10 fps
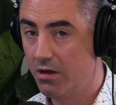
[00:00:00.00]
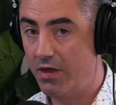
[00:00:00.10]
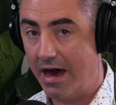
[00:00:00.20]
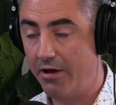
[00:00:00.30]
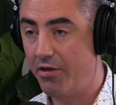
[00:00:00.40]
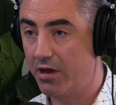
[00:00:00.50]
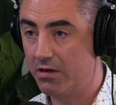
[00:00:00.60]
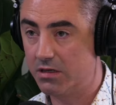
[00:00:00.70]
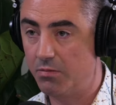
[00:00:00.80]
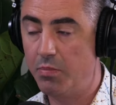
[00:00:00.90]
That I think
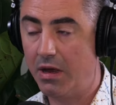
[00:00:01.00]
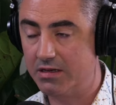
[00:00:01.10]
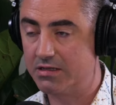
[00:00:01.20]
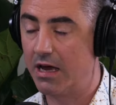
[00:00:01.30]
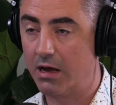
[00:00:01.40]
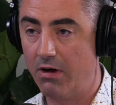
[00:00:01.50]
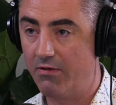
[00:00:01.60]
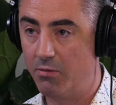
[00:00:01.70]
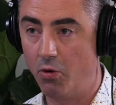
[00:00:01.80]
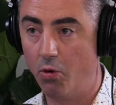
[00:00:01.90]
is the biggest takeaway
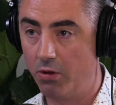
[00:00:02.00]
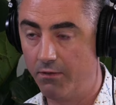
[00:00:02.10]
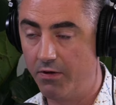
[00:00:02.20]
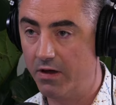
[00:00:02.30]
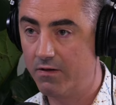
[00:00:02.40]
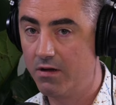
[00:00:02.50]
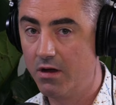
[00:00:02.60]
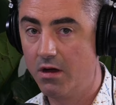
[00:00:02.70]
from all of this